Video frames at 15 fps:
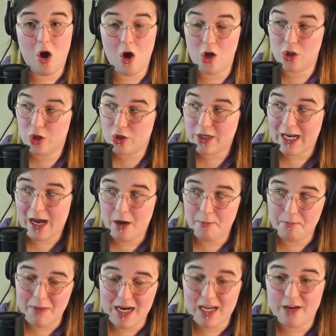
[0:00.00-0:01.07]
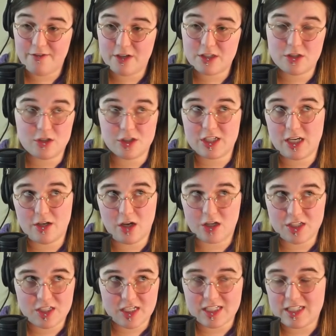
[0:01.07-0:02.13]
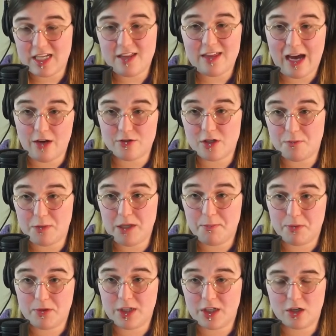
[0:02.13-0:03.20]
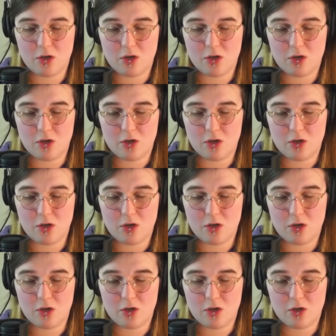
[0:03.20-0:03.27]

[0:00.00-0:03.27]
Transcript: look at how many of us there's 60,000 people here